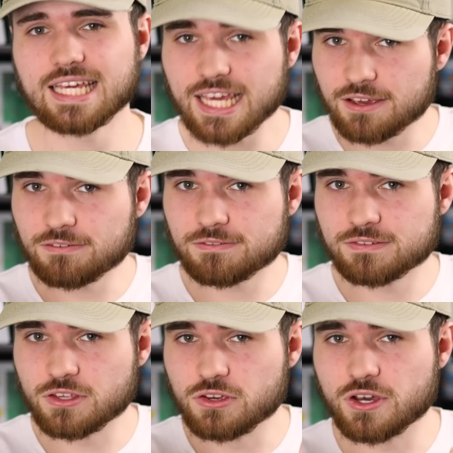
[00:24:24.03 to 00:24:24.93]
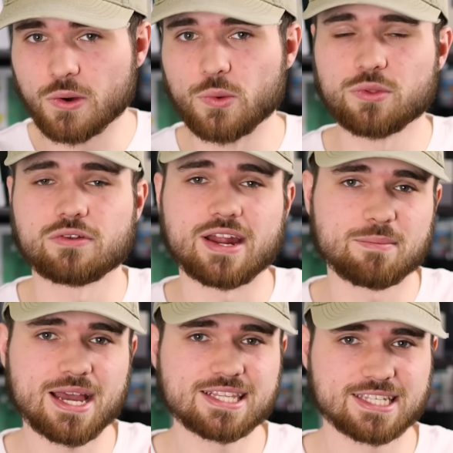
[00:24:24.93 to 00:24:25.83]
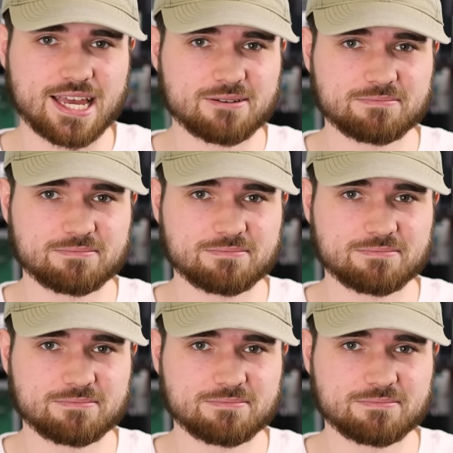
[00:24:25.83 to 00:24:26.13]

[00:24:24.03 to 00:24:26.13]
if you go in with the right mindset.